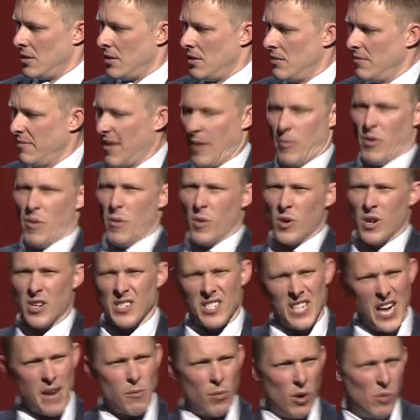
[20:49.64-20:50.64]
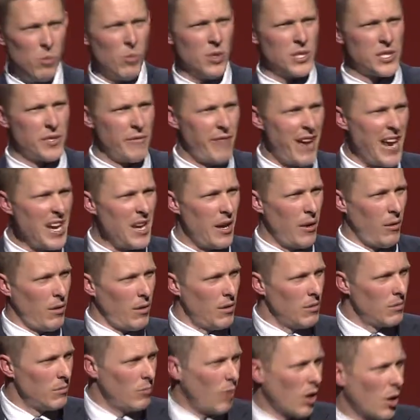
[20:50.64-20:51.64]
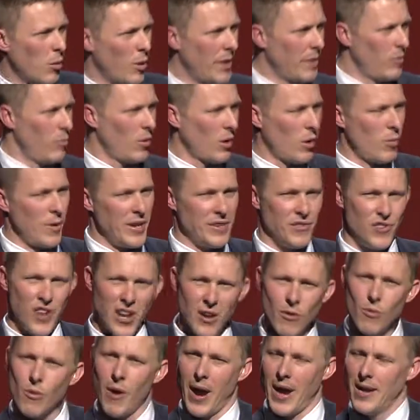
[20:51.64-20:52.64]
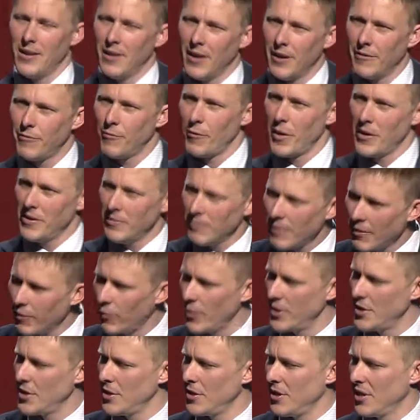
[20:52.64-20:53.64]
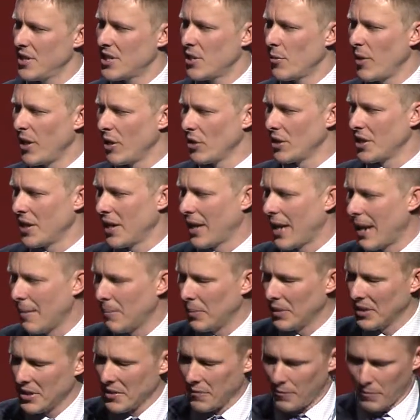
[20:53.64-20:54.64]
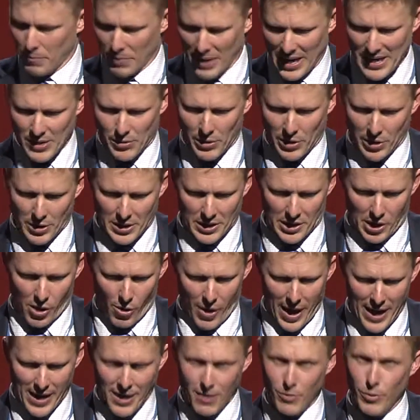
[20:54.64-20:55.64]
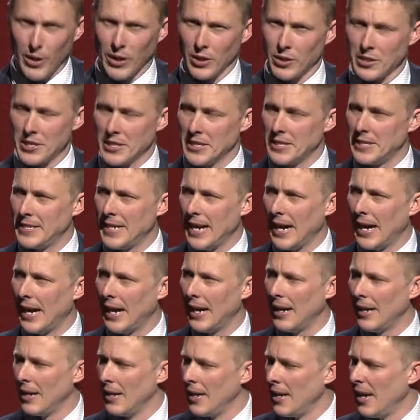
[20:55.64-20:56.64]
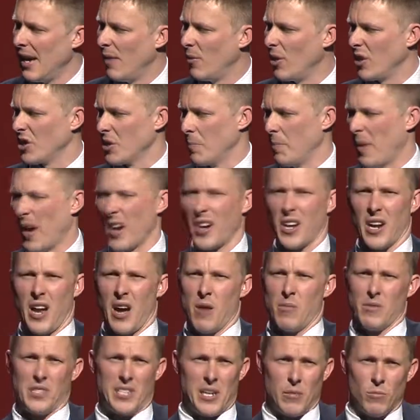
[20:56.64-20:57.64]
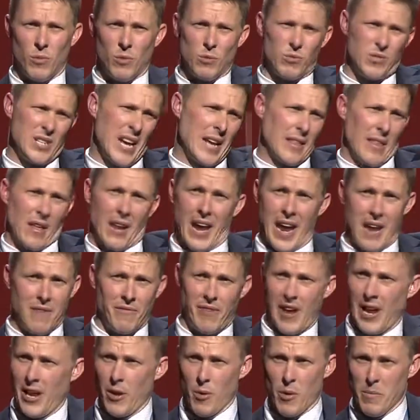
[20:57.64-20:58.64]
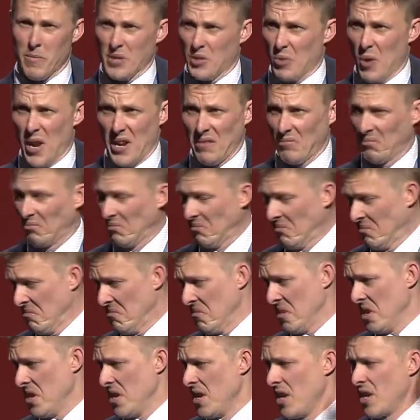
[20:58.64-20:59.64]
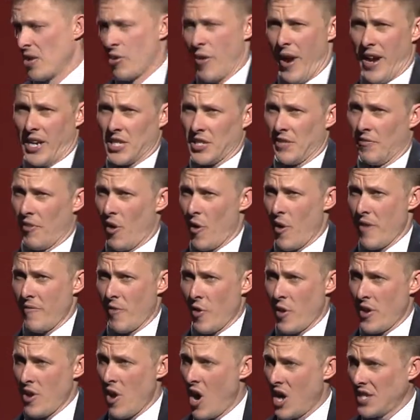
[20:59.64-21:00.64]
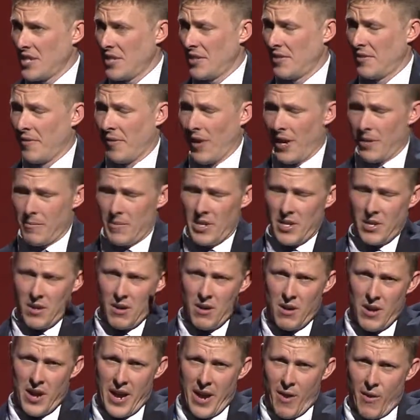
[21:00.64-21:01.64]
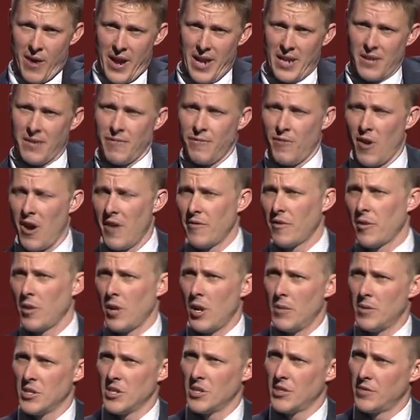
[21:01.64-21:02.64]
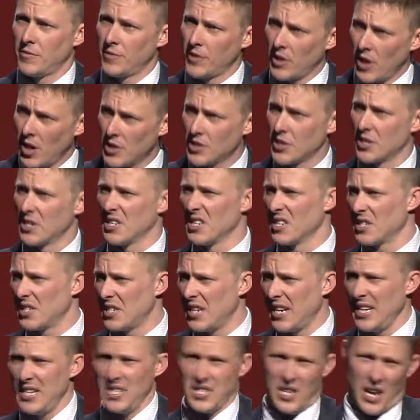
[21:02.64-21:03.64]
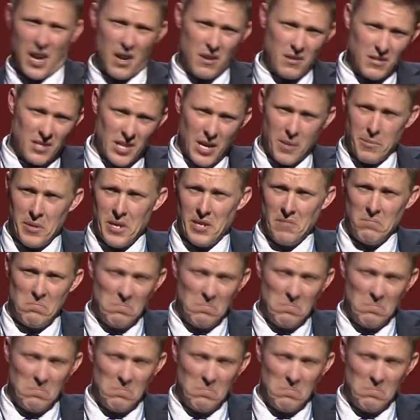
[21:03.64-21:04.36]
Then we wanted to say, well, what's the value? What can we generate if we do this? So we looked at a couple of different places. We looked at Karaka, we looked at Pocono, and we said we'll take the land value in between. Karaka's a very, very nice development, higher end, 5 kilometres closer to the city, so it's going to